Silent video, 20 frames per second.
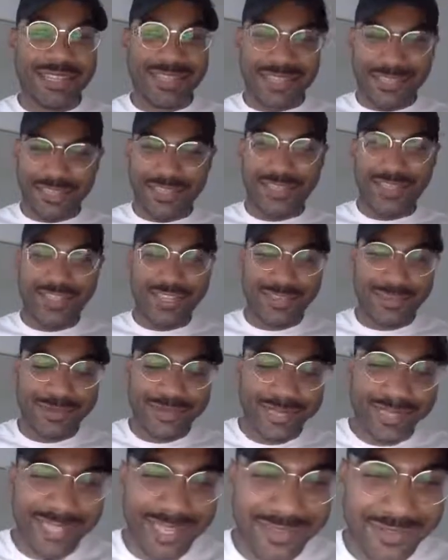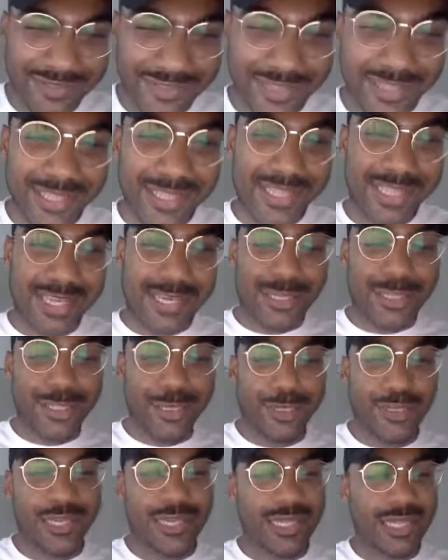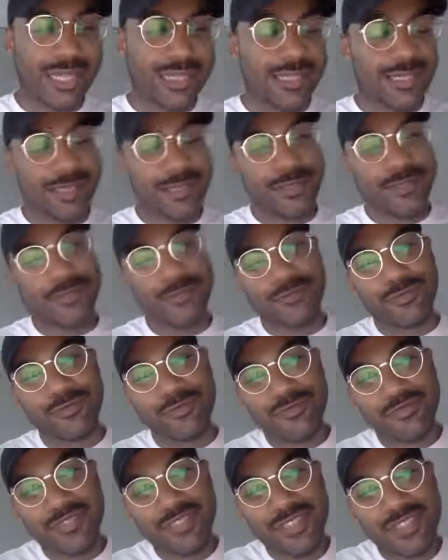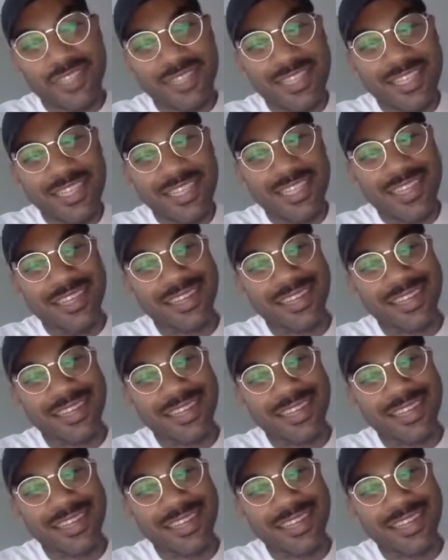like, it was yeah. definitely like a learning lesson. Wow!